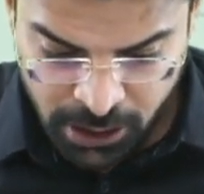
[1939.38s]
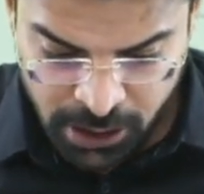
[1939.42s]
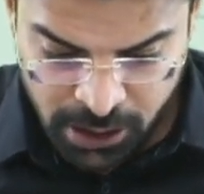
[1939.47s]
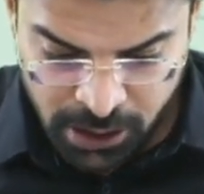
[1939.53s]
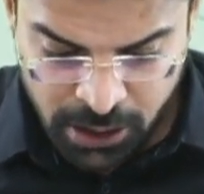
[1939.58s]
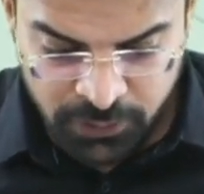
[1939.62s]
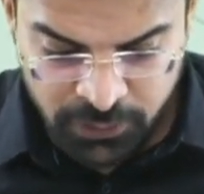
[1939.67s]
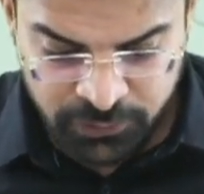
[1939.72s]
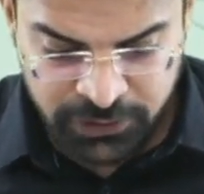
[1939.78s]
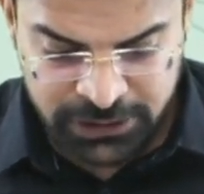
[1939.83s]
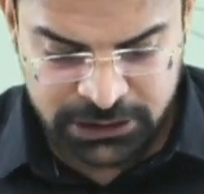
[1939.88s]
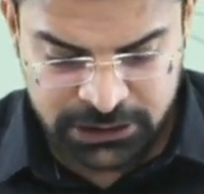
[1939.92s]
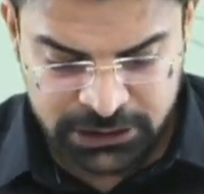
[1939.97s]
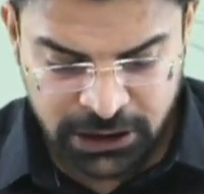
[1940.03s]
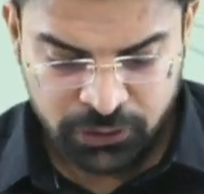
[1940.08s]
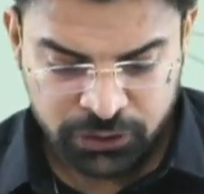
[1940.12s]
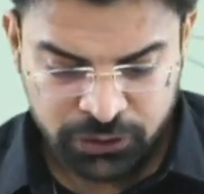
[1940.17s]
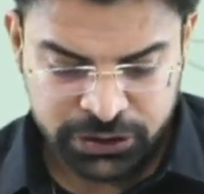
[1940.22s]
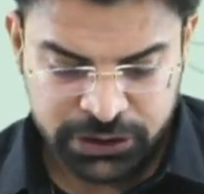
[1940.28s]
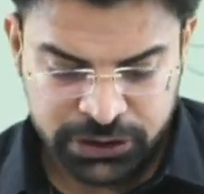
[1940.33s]
First, a
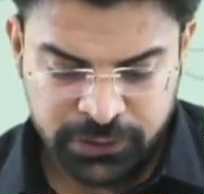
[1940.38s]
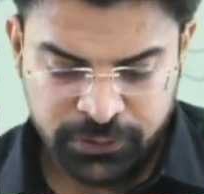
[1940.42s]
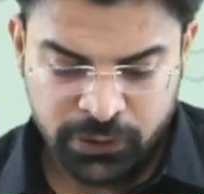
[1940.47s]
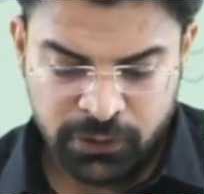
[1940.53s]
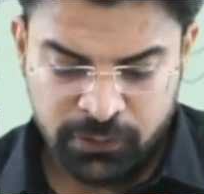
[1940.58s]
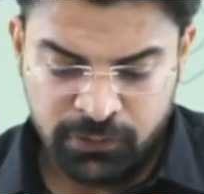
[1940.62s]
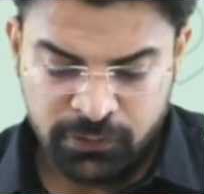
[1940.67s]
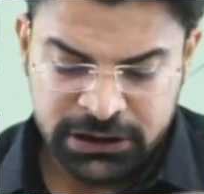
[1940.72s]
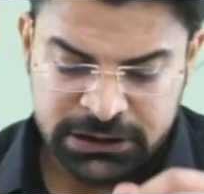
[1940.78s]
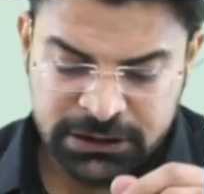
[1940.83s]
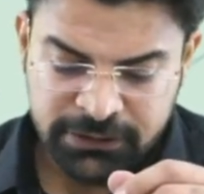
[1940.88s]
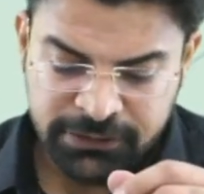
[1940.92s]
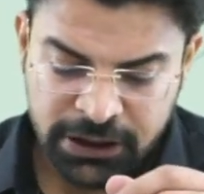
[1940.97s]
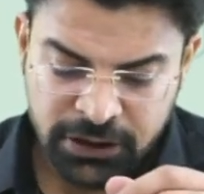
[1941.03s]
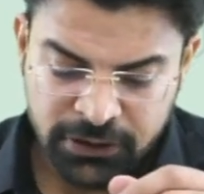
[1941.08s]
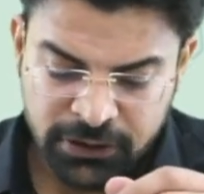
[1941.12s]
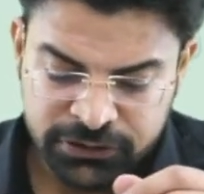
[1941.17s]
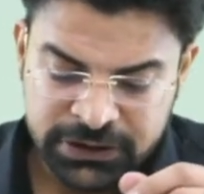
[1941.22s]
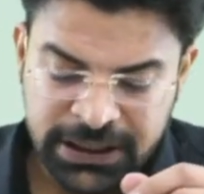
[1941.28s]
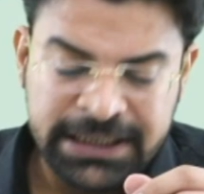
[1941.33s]
question. What is the value of
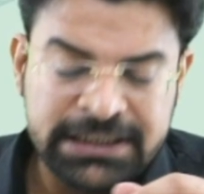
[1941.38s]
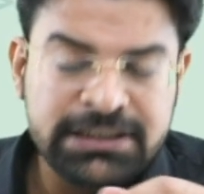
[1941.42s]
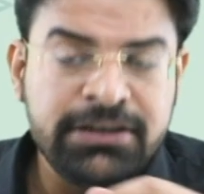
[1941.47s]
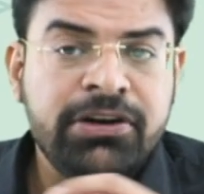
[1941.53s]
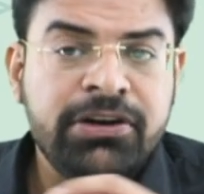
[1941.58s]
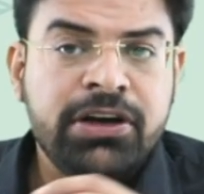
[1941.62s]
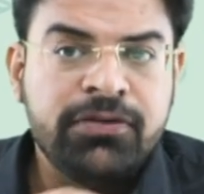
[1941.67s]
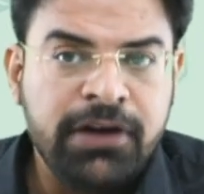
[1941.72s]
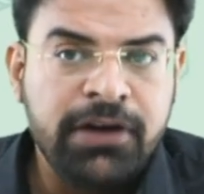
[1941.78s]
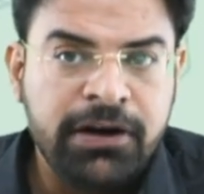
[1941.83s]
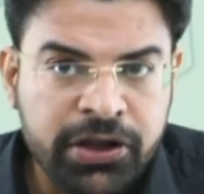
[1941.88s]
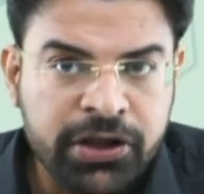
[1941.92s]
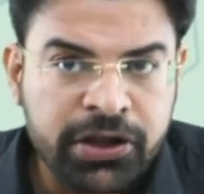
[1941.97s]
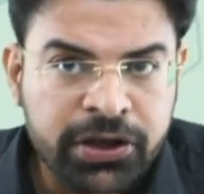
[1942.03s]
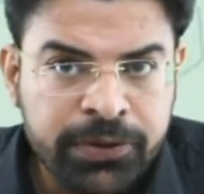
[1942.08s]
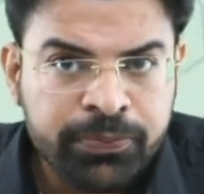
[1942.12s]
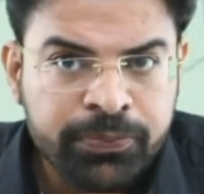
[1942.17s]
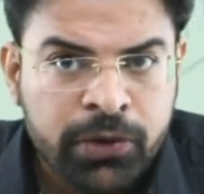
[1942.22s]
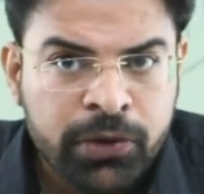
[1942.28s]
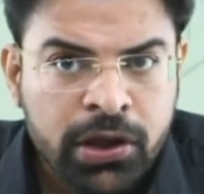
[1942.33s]
sine 75 degree?
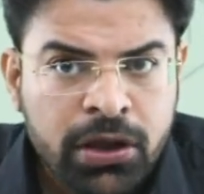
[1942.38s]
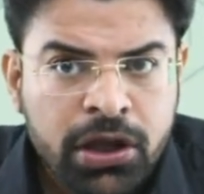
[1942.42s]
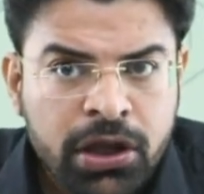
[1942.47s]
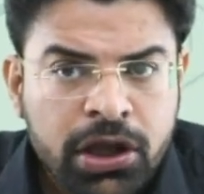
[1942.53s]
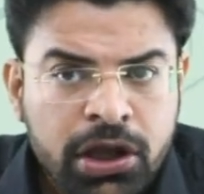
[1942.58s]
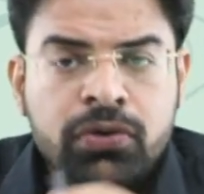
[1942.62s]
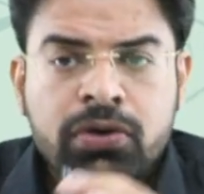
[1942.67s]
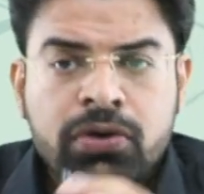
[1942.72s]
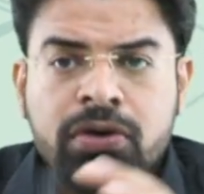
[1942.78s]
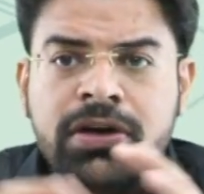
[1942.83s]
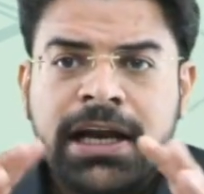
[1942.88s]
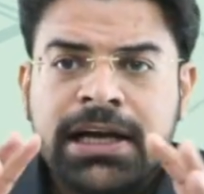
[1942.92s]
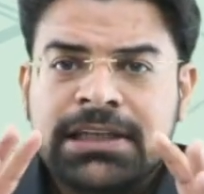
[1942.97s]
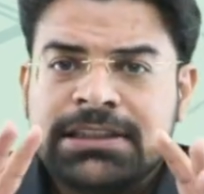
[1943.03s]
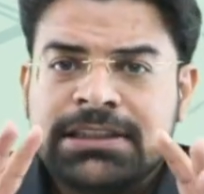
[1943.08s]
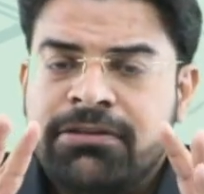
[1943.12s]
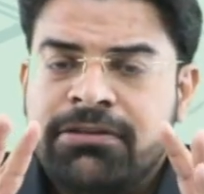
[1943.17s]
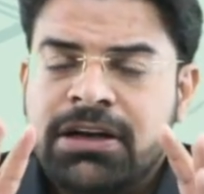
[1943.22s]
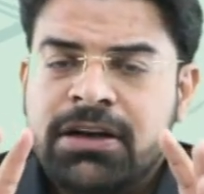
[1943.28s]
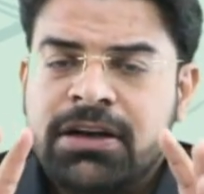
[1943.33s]
You know that
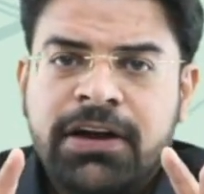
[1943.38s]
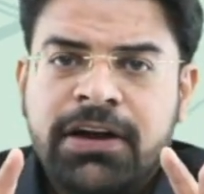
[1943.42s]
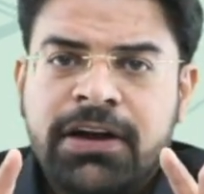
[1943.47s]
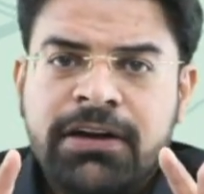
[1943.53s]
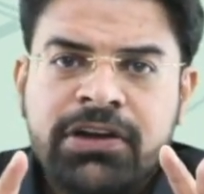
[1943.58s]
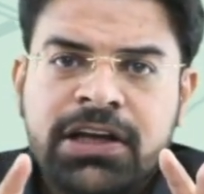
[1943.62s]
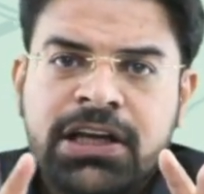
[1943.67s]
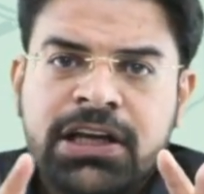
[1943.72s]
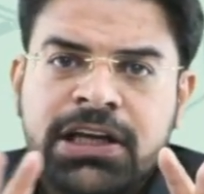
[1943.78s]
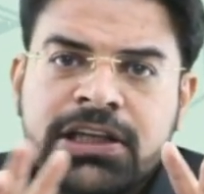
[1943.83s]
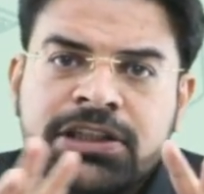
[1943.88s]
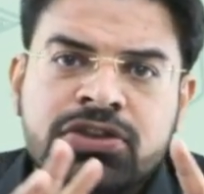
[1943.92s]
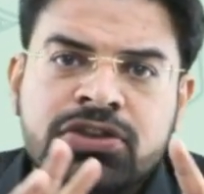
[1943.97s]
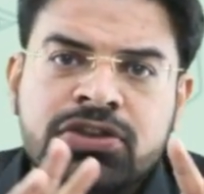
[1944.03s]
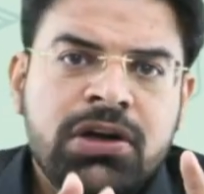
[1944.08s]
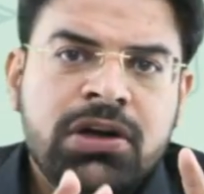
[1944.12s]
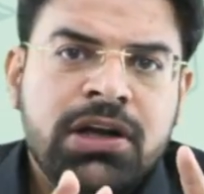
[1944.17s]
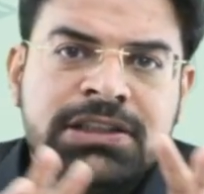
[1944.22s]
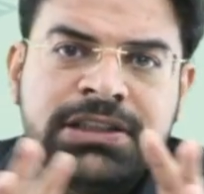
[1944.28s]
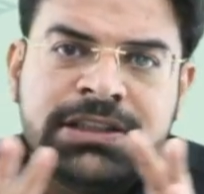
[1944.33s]
75 degree is not a
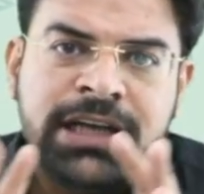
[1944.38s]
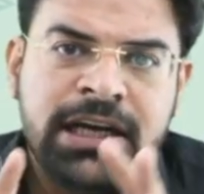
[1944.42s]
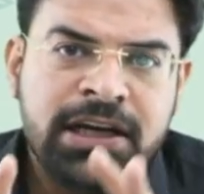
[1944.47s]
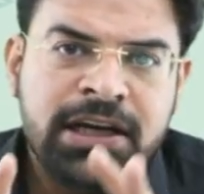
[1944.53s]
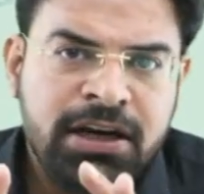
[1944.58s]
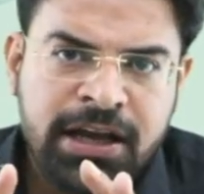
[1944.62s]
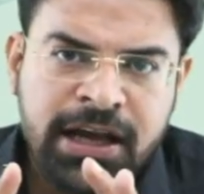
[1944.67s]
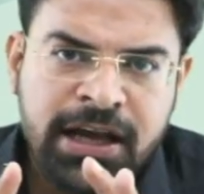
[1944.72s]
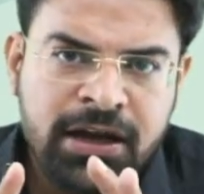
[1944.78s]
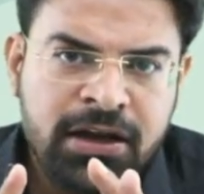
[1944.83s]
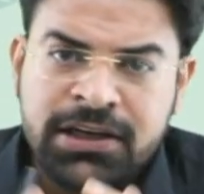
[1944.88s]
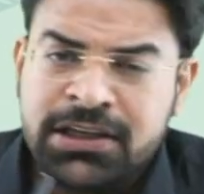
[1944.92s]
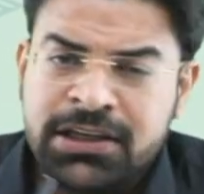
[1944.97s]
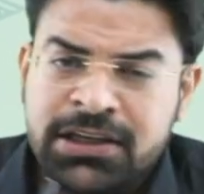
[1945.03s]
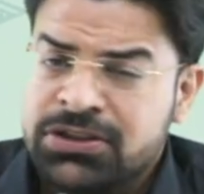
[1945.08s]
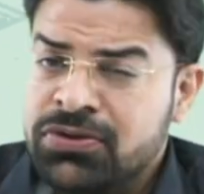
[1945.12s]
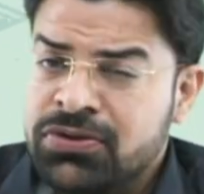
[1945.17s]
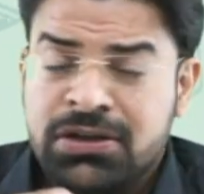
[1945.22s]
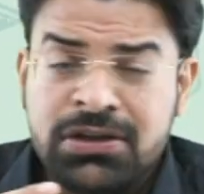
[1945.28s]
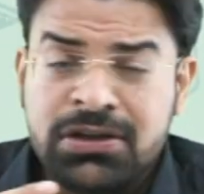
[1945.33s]
standard angle. It is
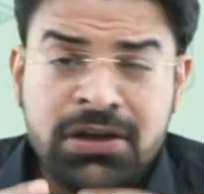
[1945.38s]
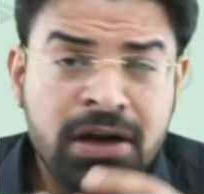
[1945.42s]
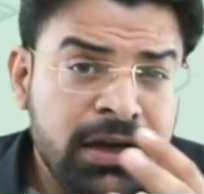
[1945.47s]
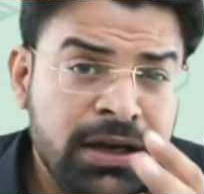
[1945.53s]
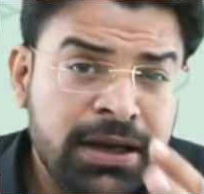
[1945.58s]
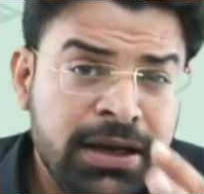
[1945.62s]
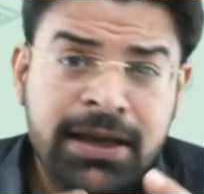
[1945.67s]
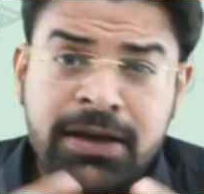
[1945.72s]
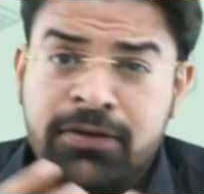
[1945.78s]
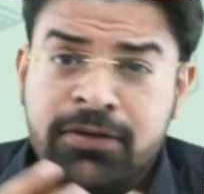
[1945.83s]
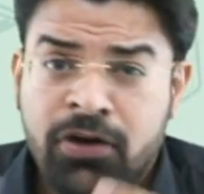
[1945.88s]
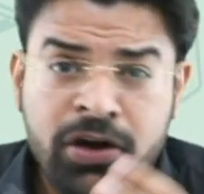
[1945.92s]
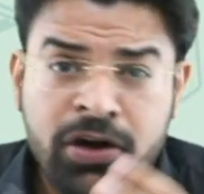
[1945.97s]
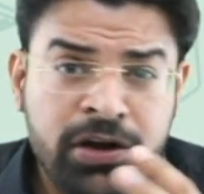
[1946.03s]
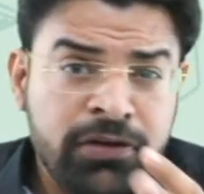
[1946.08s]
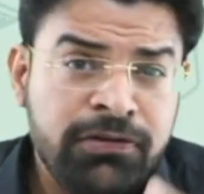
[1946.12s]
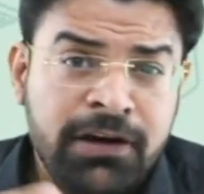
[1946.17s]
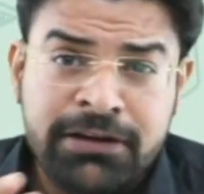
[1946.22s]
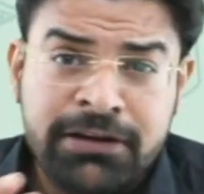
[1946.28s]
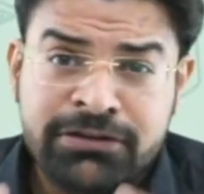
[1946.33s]
not 30,
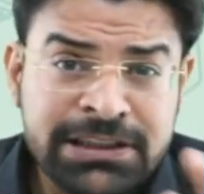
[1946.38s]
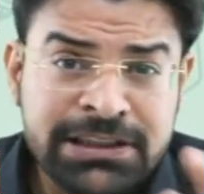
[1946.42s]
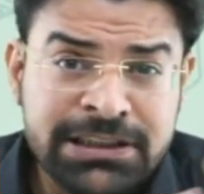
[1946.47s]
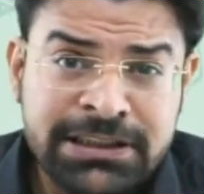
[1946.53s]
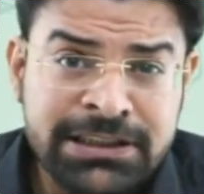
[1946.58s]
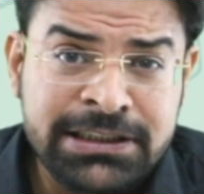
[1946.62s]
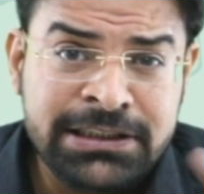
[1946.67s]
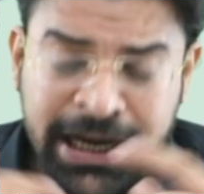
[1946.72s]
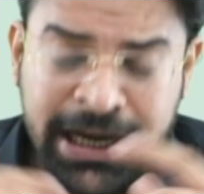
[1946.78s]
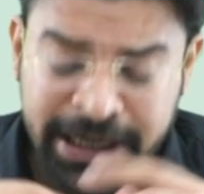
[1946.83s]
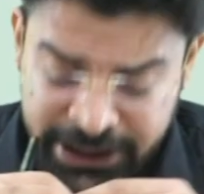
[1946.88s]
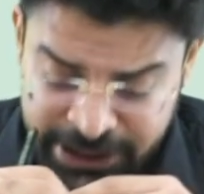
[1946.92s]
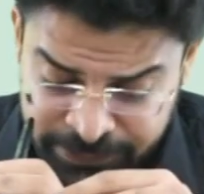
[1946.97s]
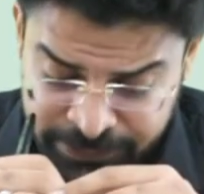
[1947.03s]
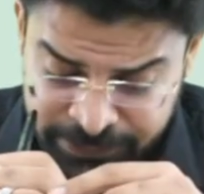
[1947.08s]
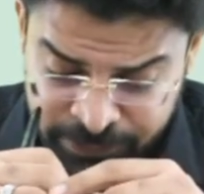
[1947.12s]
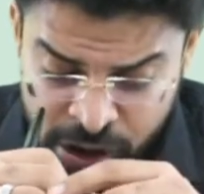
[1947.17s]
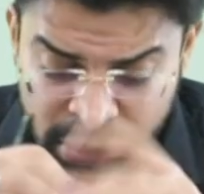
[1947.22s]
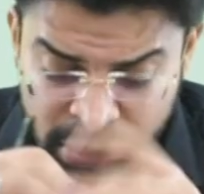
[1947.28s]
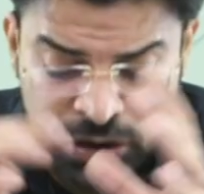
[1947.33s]
45, 60, 90.
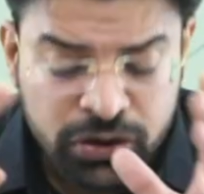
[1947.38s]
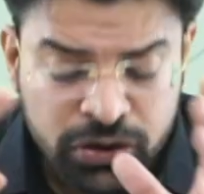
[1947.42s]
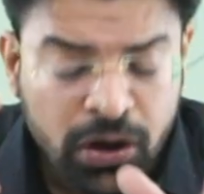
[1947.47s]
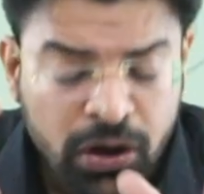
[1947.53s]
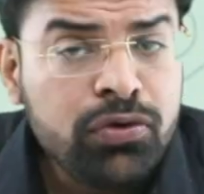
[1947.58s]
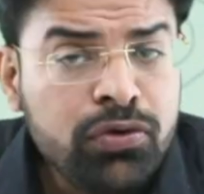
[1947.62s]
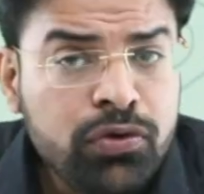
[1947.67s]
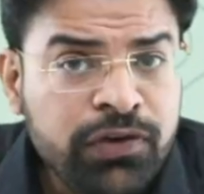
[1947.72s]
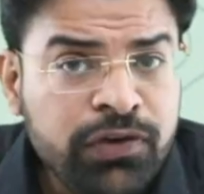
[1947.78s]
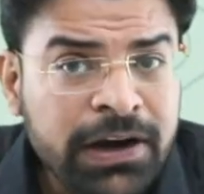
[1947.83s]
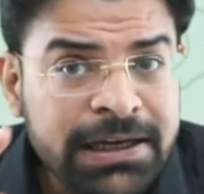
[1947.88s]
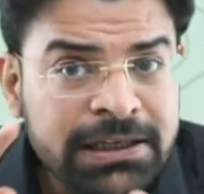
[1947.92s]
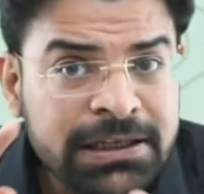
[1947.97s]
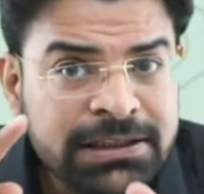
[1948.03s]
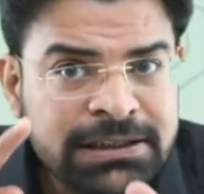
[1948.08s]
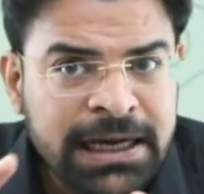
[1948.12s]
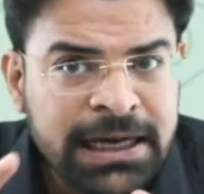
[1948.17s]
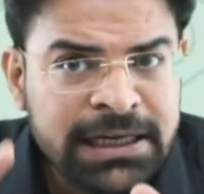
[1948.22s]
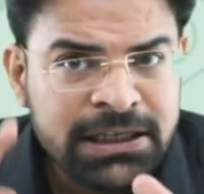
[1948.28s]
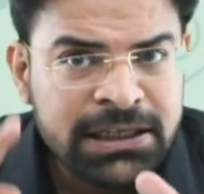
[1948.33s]
So how to find
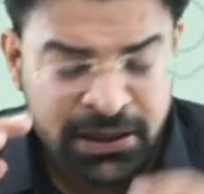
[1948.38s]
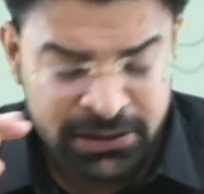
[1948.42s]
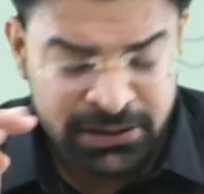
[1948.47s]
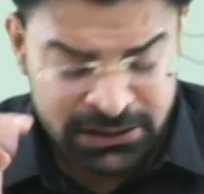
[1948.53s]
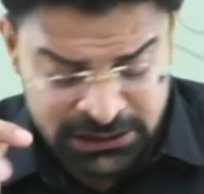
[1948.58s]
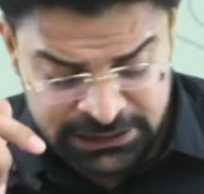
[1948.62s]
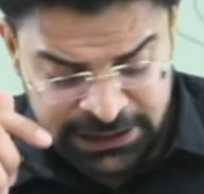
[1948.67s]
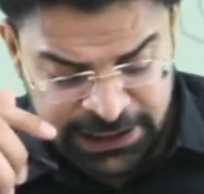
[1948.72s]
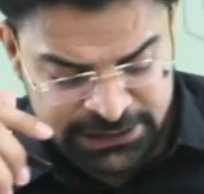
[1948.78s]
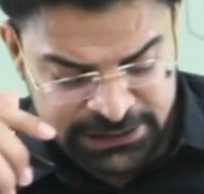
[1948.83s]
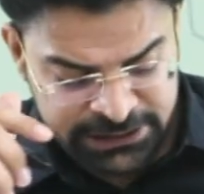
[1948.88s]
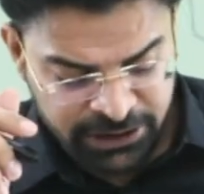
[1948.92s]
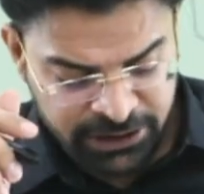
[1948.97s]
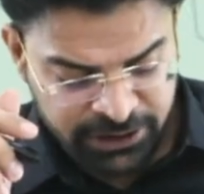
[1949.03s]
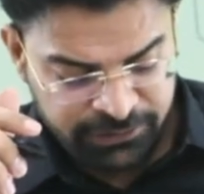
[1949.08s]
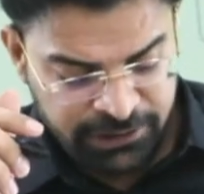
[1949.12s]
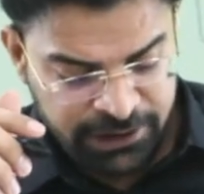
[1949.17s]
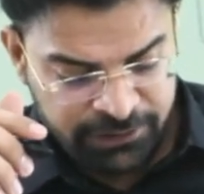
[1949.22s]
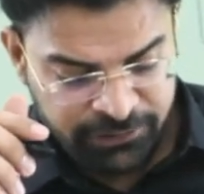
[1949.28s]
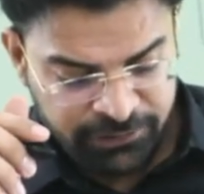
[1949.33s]
sine
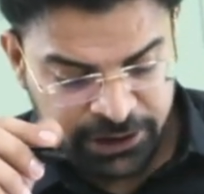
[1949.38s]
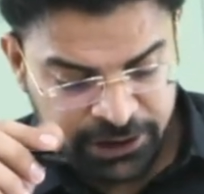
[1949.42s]
75 degree?